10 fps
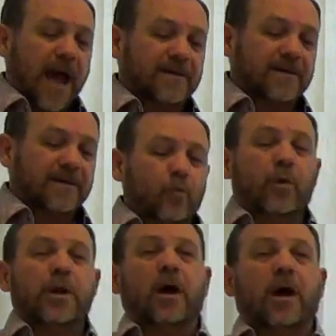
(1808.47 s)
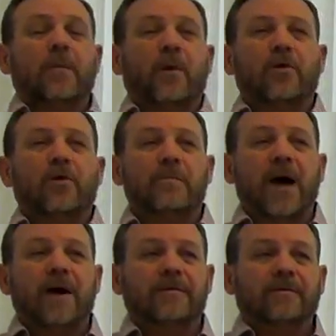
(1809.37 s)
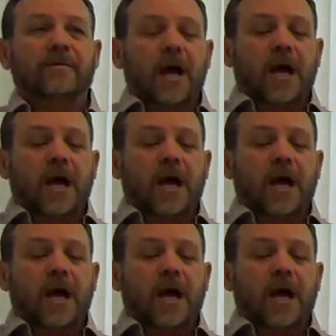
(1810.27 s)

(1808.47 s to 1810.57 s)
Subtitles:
as they went up on the mountain.